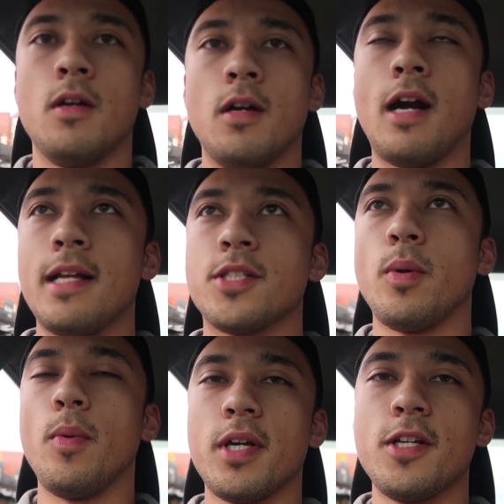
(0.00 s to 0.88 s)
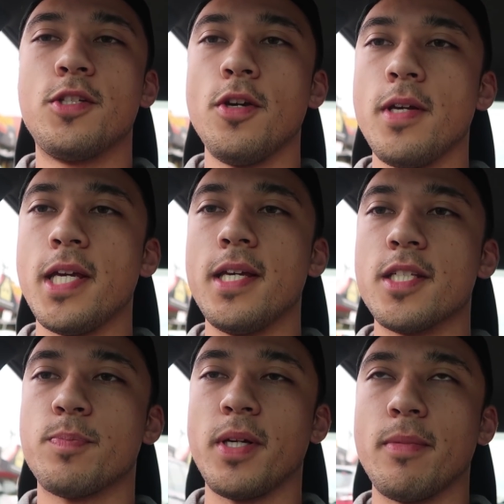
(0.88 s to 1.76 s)
All right, so what we're going to do
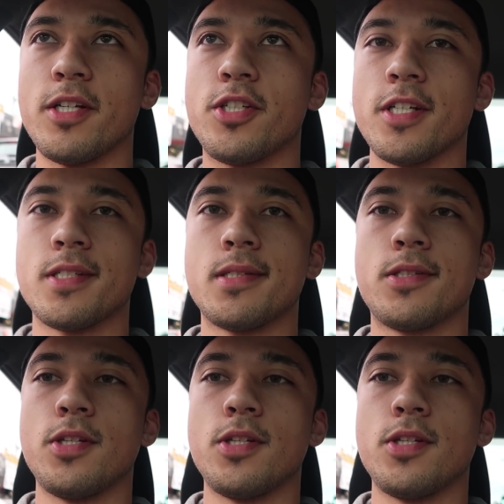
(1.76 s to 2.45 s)
is pretty much just